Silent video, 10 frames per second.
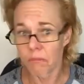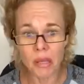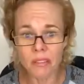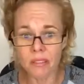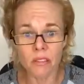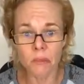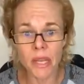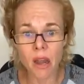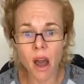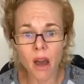Pisses
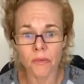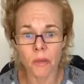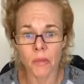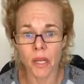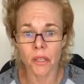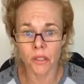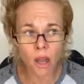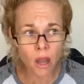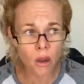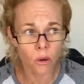me off. I'm like,
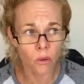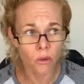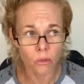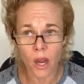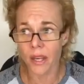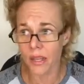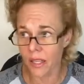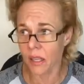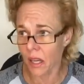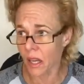yo, Rodney
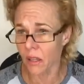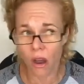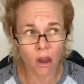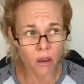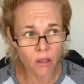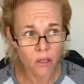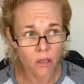King, y'all.